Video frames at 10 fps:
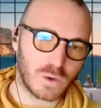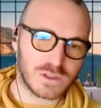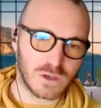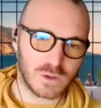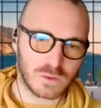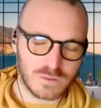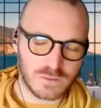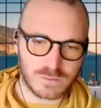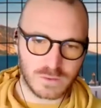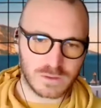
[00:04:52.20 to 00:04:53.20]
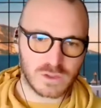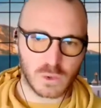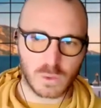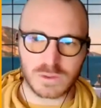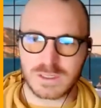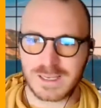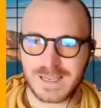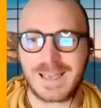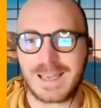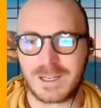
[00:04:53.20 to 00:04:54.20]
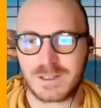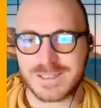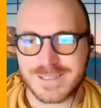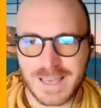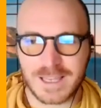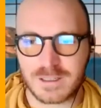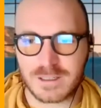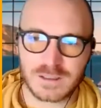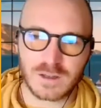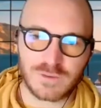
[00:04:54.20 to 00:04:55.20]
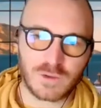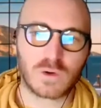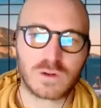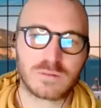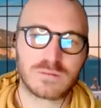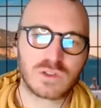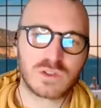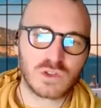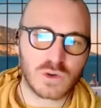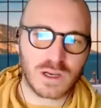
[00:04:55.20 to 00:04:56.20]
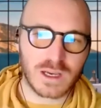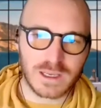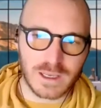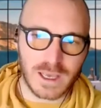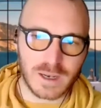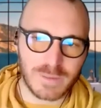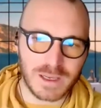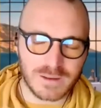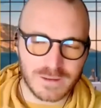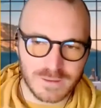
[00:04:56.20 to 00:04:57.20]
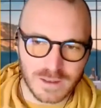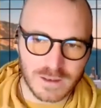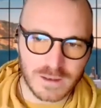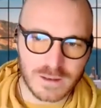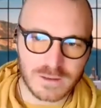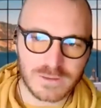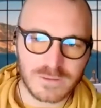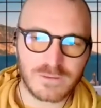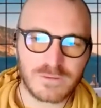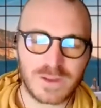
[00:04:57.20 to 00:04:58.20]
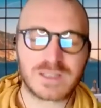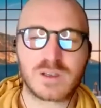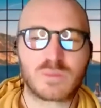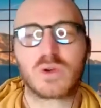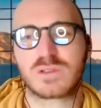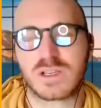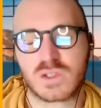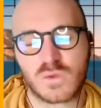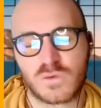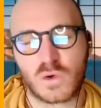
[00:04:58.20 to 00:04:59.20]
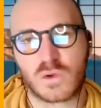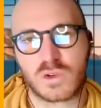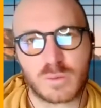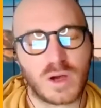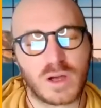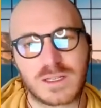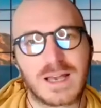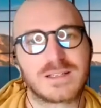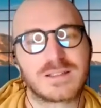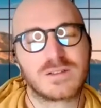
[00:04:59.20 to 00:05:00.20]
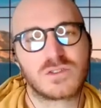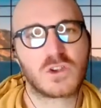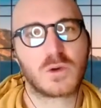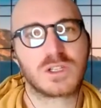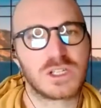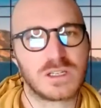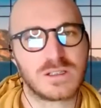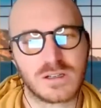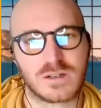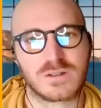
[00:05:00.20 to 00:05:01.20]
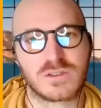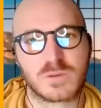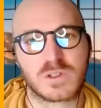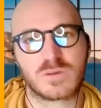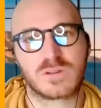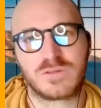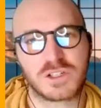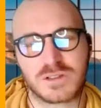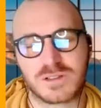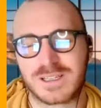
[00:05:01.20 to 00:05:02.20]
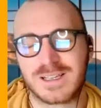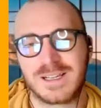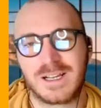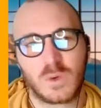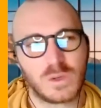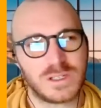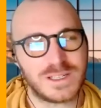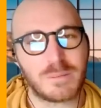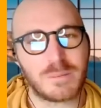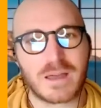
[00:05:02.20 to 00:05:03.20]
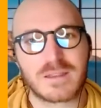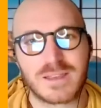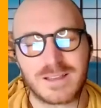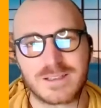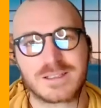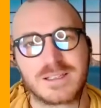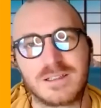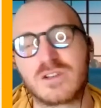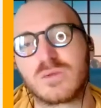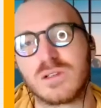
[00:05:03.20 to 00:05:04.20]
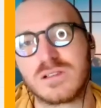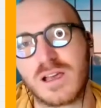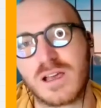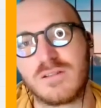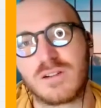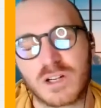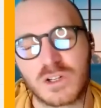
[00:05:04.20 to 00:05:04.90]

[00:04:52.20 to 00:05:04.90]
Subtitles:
auto sort and send a form to try and make the vetting process for your podcast so much easier, so much more efficient. We did the math, and this could literally save